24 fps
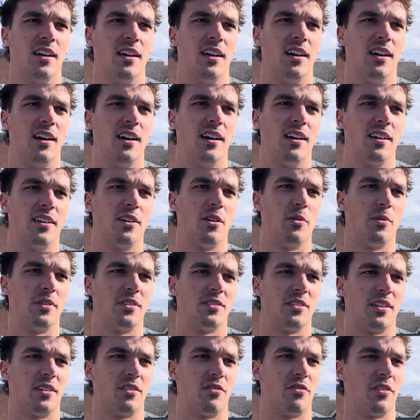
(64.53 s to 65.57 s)
Uh, you know, we
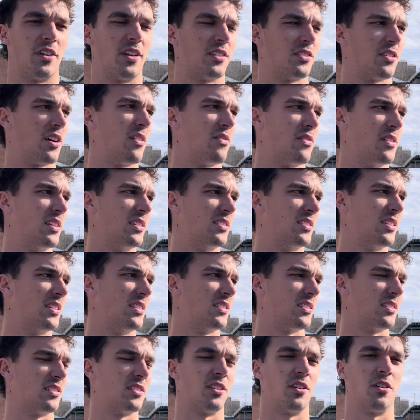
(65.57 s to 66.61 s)
still have to finish off this
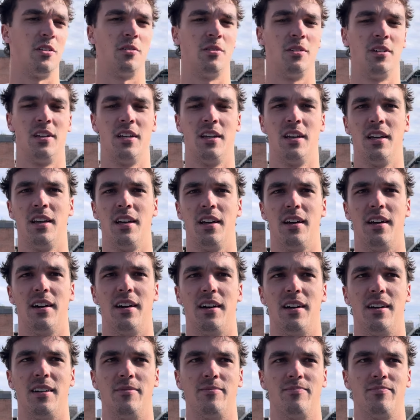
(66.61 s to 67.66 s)
season, so
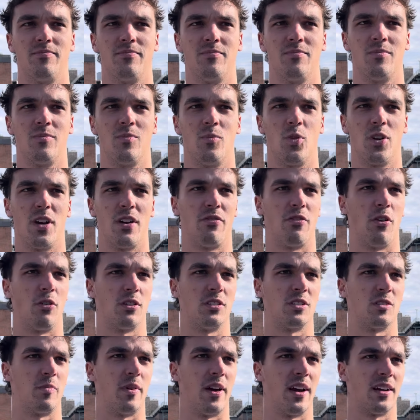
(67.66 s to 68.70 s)
uh, we'll get
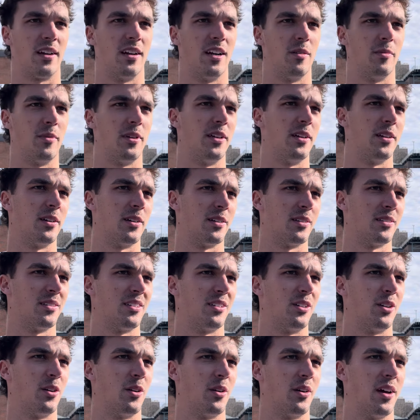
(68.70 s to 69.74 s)
focused back up here,
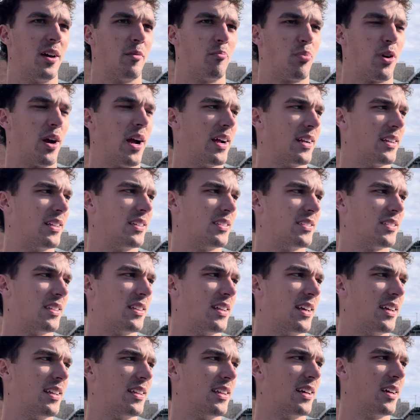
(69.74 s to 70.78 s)
you know, at practice, and
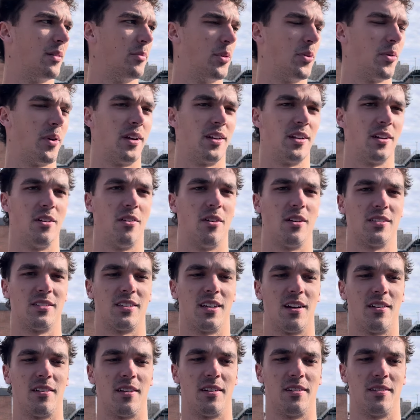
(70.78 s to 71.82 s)
then uh, be ready to go on
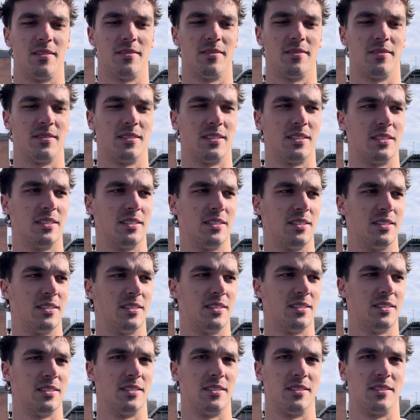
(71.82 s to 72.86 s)
Saturday. How,
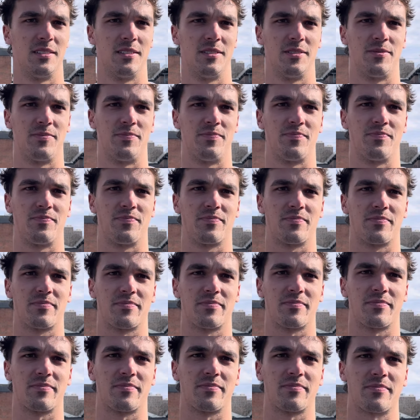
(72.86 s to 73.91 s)
how you feeling after
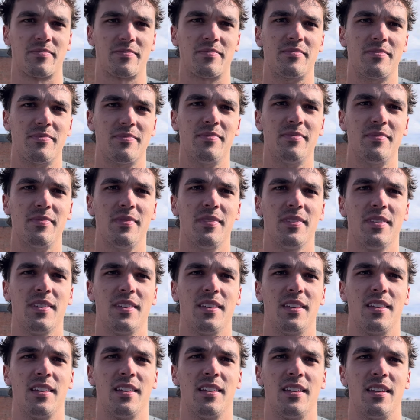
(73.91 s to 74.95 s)
dealing with the
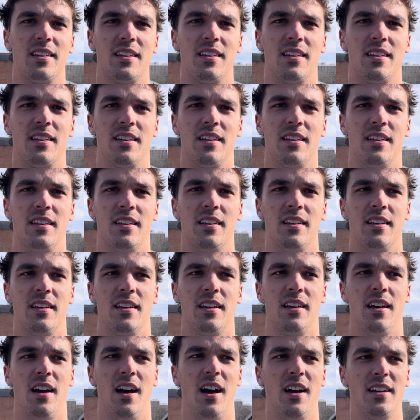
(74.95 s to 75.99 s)
flu? You feeling good now?
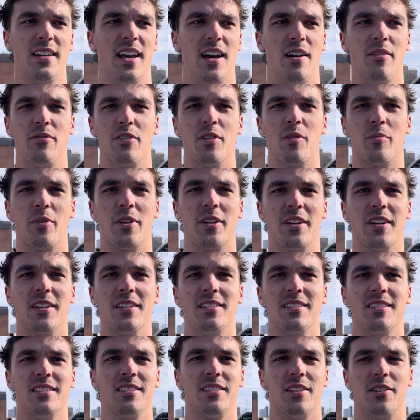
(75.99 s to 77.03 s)
Uh, yeah, I'm feeling pretty good.
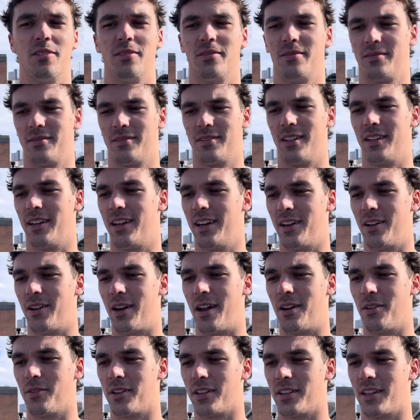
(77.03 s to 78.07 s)
So I don't, I
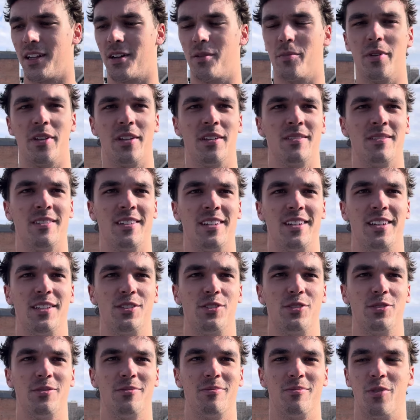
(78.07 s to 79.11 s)
don't think that'll be an
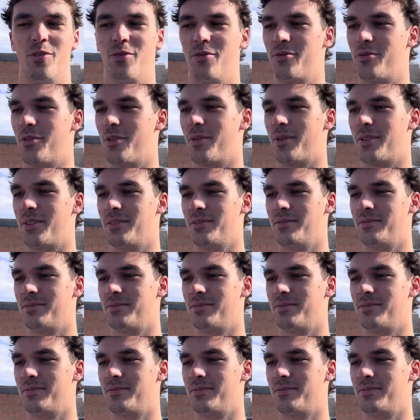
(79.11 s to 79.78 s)
issue moving forward.